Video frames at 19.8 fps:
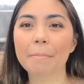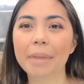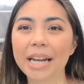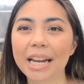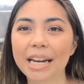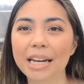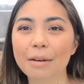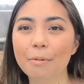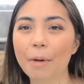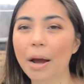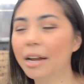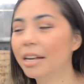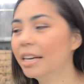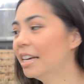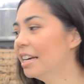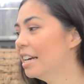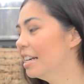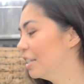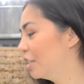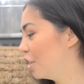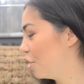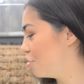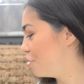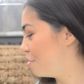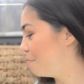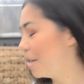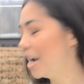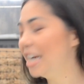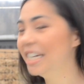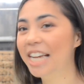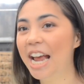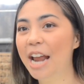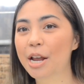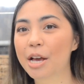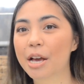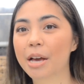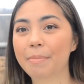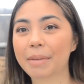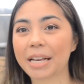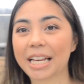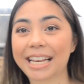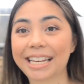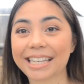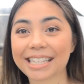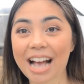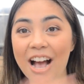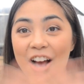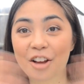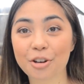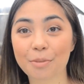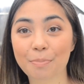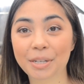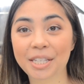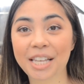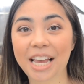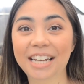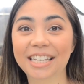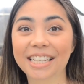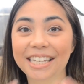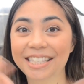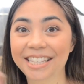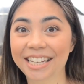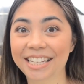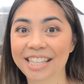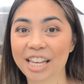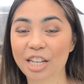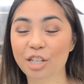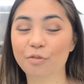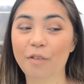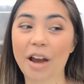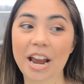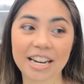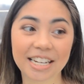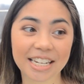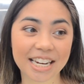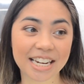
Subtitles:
But anyway, so the Branchianum is 100% success rate.